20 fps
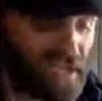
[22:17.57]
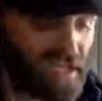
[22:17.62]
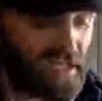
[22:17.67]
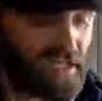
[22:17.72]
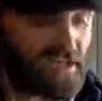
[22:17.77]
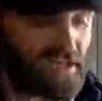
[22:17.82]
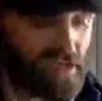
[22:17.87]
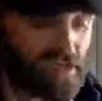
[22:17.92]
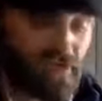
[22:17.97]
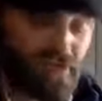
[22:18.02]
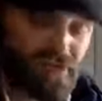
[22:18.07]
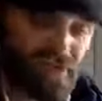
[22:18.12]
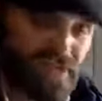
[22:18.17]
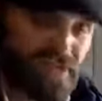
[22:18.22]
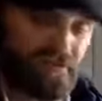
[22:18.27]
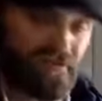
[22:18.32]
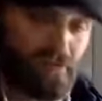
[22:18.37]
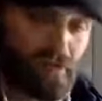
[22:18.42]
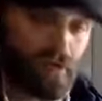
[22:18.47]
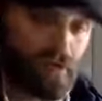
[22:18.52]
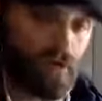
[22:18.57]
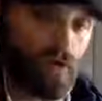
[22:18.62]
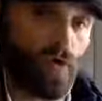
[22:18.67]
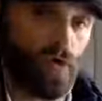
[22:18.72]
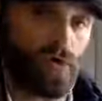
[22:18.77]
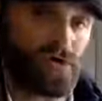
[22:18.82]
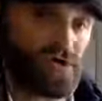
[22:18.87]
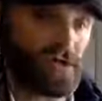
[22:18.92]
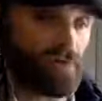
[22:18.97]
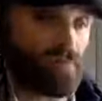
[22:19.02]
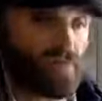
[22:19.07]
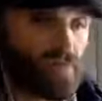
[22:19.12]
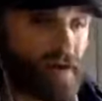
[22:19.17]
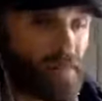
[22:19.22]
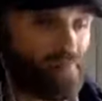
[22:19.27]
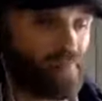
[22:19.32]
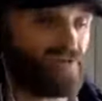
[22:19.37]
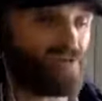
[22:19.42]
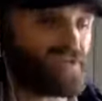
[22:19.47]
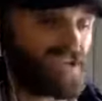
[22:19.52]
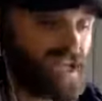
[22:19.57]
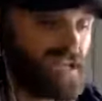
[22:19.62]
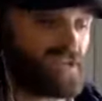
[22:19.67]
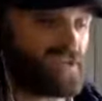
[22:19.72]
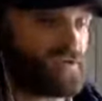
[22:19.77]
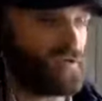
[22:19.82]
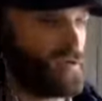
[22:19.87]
into civil court and represent